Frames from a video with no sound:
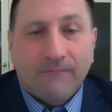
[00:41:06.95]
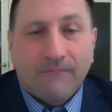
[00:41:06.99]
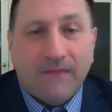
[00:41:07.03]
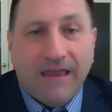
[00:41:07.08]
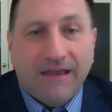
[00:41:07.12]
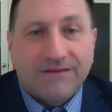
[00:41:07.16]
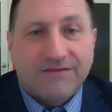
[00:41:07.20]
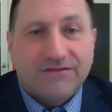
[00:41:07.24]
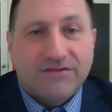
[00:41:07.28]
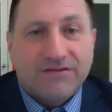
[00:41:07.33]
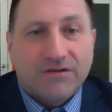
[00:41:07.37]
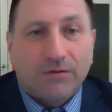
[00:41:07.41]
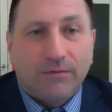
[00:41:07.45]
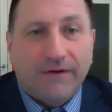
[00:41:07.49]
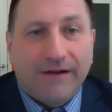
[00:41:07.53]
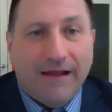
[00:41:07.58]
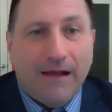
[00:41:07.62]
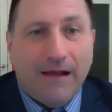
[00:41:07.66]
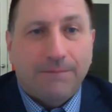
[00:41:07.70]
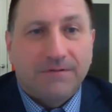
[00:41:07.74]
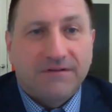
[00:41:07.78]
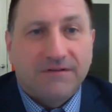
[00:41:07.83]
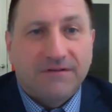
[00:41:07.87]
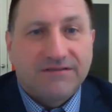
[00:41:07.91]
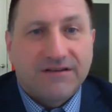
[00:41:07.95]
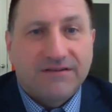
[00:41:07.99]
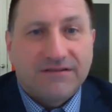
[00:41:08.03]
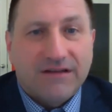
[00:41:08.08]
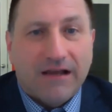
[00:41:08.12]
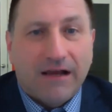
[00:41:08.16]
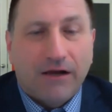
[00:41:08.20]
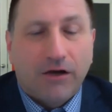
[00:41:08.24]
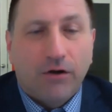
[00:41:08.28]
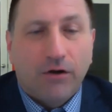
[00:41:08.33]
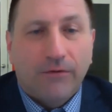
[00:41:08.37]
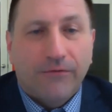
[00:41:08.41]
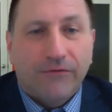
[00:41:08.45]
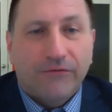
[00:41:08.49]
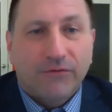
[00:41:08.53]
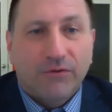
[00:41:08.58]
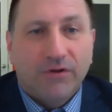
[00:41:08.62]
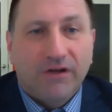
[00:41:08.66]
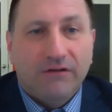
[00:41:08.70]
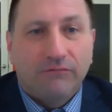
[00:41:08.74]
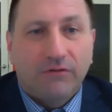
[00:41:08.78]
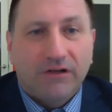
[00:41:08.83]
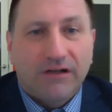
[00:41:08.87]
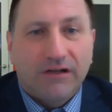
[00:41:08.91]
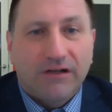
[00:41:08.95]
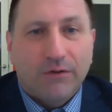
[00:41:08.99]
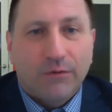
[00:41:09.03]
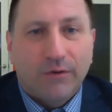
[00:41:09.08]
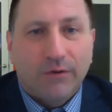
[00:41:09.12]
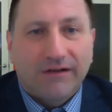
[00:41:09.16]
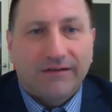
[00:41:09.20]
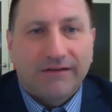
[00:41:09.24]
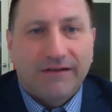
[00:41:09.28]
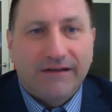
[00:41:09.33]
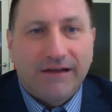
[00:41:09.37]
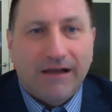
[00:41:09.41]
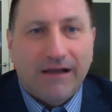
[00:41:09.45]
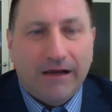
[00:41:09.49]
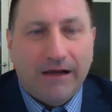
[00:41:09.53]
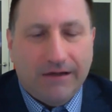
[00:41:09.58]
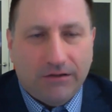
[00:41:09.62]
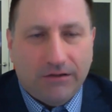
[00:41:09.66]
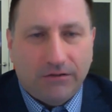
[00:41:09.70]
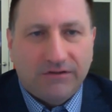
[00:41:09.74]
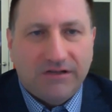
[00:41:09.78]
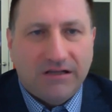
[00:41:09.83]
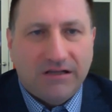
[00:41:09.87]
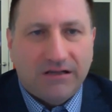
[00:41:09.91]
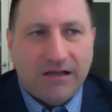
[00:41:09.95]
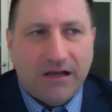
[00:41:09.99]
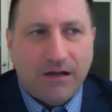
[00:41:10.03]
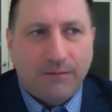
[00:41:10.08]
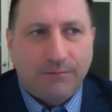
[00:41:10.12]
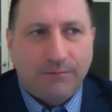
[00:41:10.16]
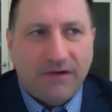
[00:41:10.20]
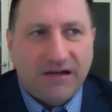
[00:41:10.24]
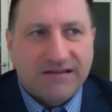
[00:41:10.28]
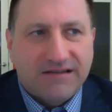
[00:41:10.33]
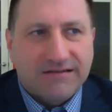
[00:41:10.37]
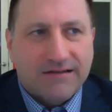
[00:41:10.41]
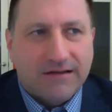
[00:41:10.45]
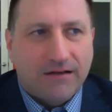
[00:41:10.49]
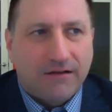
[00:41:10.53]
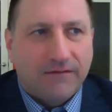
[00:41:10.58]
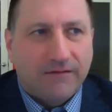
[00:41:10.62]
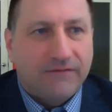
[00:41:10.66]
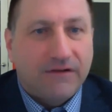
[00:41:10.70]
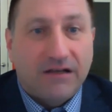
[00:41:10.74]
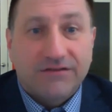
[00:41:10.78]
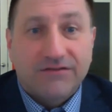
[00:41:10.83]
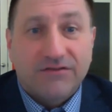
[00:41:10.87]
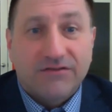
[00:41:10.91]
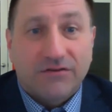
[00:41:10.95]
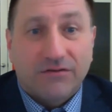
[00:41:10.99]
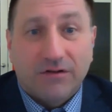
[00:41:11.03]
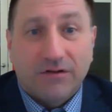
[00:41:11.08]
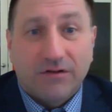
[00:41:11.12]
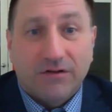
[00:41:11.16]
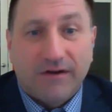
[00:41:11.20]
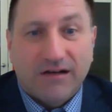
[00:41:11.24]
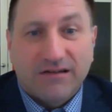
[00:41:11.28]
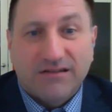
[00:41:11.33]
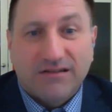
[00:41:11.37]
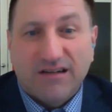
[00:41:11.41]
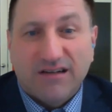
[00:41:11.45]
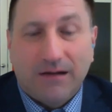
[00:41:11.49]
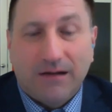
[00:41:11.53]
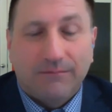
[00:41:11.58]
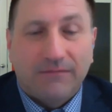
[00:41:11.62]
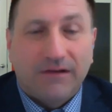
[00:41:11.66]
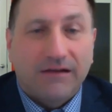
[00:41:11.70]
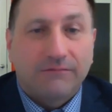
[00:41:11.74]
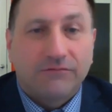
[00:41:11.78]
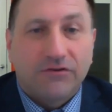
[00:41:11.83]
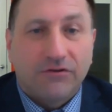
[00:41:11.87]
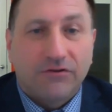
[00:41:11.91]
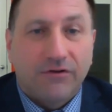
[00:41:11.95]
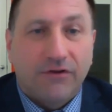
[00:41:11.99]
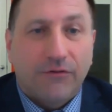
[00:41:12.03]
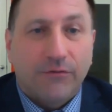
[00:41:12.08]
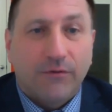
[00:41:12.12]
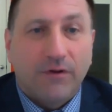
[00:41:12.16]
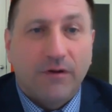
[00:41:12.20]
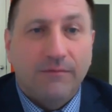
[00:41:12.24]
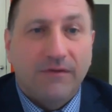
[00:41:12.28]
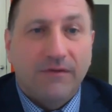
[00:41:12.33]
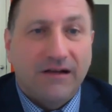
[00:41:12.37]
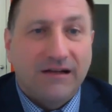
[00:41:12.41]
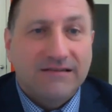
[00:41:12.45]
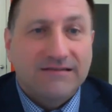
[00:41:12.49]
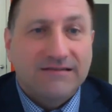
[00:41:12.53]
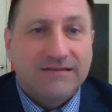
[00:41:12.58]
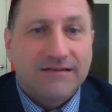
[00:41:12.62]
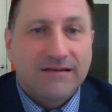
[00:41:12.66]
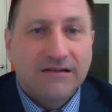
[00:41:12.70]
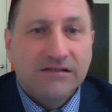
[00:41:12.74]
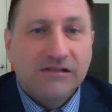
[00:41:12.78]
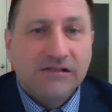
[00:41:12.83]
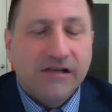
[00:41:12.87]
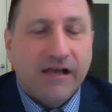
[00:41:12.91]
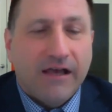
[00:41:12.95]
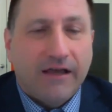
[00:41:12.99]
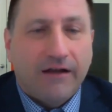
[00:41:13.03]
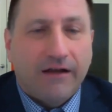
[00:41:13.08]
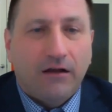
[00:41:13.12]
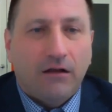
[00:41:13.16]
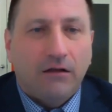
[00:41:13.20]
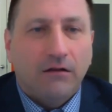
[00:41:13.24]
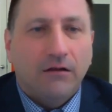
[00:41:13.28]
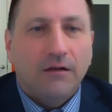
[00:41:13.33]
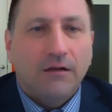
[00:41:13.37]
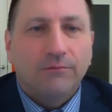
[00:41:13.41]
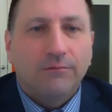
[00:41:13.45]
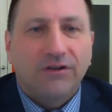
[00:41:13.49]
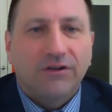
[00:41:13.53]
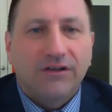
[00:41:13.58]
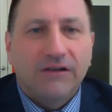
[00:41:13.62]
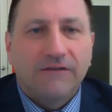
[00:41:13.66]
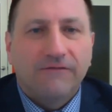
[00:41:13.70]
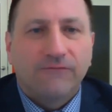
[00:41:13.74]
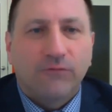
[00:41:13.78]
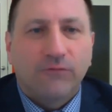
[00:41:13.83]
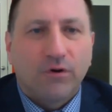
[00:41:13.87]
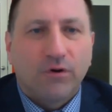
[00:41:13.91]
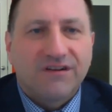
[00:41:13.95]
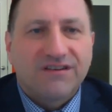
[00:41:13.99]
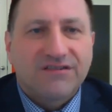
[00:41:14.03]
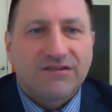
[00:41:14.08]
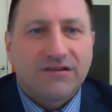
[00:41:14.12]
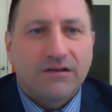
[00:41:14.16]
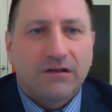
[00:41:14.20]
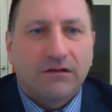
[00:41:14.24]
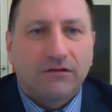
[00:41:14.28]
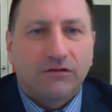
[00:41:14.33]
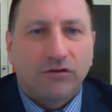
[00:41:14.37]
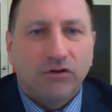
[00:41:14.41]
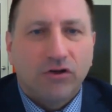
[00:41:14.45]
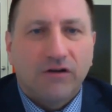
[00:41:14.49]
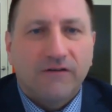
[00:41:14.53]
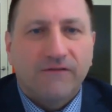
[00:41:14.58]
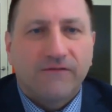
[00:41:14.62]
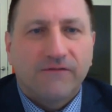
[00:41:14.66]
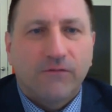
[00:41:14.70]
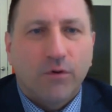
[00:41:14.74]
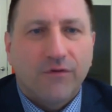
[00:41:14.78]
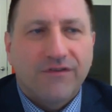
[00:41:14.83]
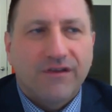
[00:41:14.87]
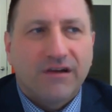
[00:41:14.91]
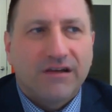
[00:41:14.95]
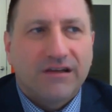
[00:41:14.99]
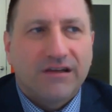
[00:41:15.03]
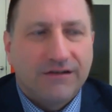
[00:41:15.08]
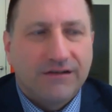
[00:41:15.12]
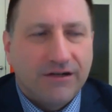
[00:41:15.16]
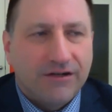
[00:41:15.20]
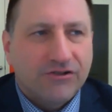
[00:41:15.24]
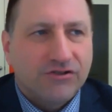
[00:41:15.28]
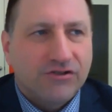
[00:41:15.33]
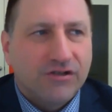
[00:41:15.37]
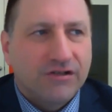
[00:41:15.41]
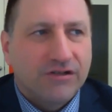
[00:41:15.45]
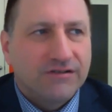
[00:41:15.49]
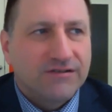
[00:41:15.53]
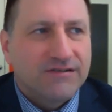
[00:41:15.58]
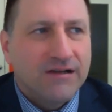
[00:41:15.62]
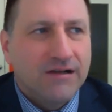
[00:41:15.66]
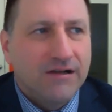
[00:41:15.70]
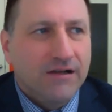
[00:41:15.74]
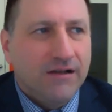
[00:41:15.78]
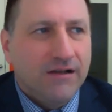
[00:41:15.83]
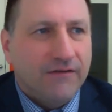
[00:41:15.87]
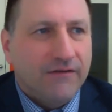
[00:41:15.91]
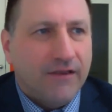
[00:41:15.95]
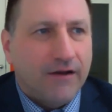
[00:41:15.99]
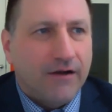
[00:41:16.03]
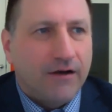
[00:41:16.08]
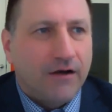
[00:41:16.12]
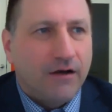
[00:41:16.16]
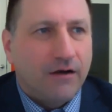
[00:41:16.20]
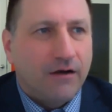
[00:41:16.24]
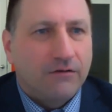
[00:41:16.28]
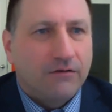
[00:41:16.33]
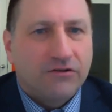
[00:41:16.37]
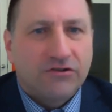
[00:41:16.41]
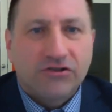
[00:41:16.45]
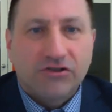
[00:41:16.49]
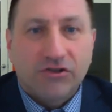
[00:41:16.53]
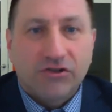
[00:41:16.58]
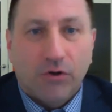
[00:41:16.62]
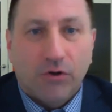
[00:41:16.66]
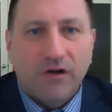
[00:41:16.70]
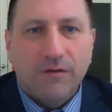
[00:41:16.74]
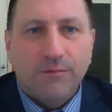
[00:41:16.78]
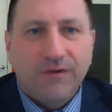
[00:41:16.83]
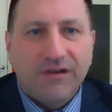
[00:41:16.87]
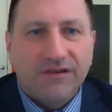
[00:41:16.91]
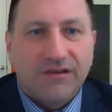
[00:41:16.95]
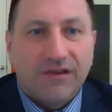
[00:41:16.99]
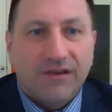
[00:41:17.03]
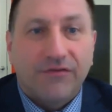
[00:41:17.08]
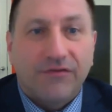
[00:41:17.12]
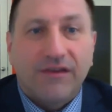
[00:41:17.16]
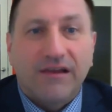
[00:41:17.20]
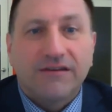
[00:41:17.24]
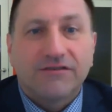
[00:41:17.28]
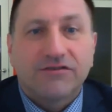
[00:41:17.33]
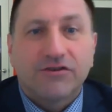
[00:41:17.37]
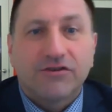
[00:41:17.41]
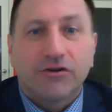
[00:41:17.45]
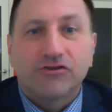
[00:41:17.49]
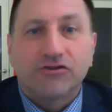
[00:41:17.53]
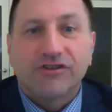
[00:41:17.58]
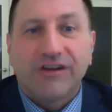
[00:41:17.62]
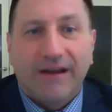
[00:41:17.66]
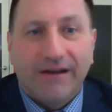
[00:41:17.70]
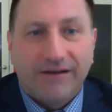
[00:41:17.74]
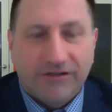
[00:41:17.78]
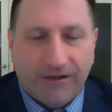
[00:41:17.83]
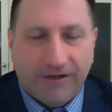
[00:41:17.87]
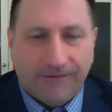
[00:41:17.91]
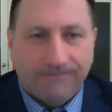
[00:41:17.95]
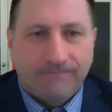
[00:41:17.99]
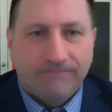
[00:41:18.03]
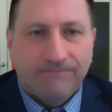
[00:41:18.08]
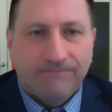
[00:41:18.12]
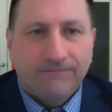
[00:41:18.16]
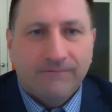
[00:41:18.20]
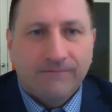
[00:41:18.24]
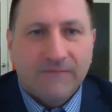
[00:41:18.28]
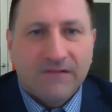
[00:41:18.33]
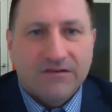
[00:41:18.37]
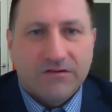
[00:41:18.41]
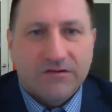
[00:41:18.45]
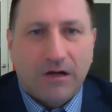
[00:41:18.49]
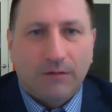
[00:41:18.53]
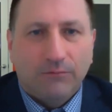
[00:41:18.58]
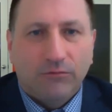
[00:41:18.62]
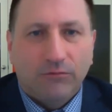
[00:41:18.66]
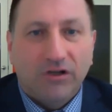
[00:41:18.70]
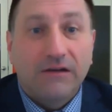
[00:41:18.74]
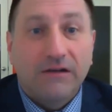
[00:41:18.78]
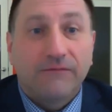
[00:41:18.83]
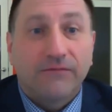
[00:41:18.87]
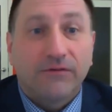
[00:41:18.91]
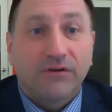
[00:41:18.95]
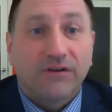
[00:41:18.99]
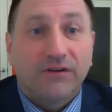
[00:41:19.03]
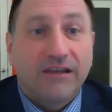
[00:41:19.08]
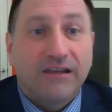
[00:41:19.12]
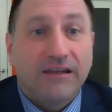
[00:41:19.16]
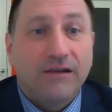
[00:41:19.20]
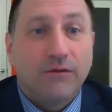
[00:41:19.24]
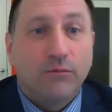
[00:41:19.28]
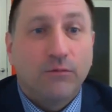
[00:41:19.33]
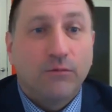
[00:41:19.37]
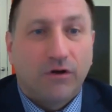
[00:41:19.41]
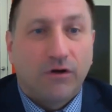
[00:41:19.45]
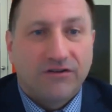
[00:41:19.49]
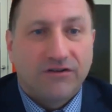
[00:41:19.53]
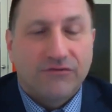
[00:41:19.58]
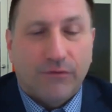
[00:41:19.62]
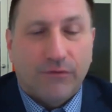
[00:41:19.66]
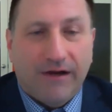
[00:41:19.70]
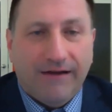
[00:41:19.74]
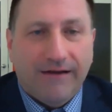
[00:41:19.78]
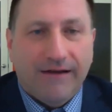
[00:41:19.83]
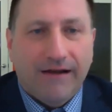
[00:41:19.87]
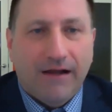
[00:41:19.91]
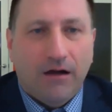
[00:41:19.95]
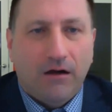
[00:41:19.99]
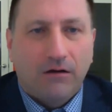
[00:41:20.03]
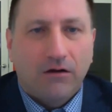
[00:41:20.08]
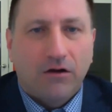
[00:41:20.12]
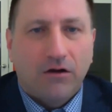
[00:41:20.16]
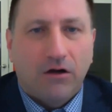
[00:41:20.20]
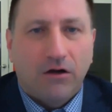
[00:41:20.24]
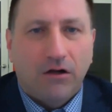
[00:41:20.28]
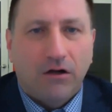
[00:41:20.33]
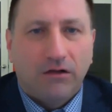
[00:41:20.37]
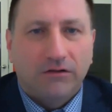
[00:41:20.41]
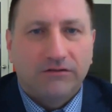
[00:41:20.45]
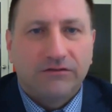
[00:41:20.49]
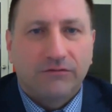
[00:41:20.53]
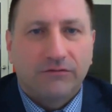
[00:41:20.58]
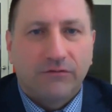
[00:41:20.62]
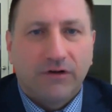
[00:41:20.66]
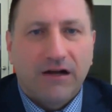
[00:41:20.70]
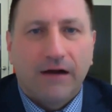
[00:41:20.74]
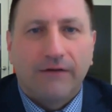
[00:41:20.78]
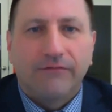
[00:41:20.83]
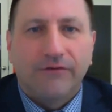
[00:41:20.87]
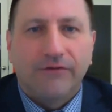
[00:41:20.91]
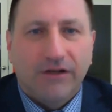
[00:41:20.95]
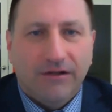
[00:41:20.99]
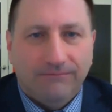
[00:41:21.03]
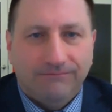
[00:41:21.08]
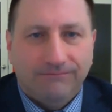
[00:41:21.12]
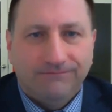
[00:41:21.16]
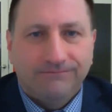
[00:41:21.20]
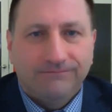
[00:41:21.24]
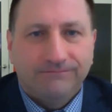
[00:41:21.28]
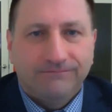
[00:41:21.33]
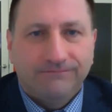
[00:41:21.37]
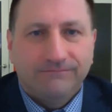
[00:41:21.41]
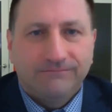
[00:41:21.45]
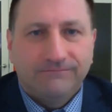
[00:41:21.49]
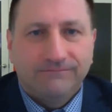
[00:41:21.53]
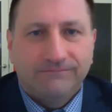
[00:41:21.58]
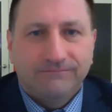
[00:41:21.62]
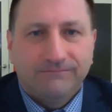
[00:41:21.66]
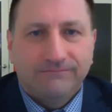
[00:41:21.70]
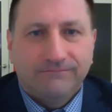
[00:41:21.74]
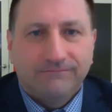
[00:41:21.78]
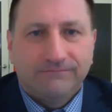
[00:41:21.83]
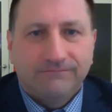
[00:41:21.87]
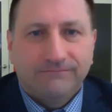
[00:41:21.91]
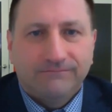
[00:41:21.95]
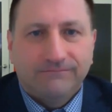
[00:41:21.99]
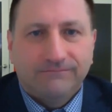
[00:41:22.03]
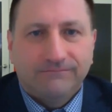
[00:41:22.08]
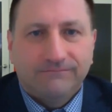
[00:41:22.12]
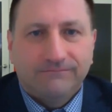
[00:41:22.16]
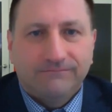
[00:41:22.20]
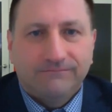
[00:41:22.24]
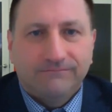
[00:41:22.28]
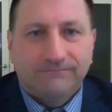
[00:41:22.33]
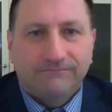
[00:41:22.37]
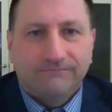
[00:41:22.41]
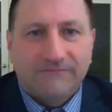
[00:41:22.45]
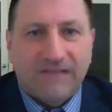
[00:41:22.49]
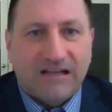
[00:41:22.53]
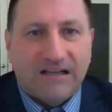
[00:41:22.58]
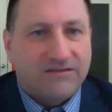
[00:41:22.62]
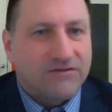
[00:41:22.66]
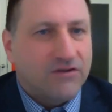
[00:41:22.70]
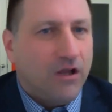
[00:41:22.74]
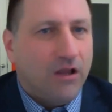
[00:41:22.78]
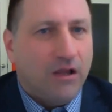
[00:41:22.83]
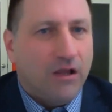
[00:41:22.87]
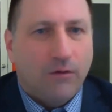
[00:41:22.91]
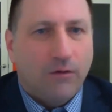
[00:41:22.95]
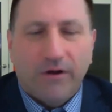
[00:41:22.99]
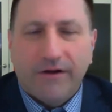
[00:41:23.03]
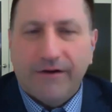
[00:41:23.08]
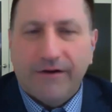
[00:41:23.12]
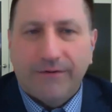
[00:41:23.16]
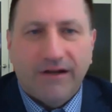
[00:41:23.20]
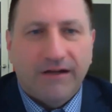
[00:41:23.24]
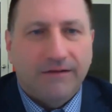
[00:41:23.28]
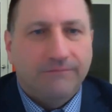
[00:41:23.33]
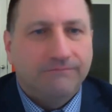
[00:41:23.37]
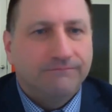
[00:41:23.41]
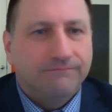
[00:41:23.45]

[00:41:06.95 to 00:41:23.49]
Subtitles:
And so what happens is I go through it really quickly. I only allow myself a certain amount of time, like 2 to 3 minutes. And all I'm looking for is to look for the conditions that are showing me that things are changing. So I'm looking for keywords right now called recovery. That's all I want to read.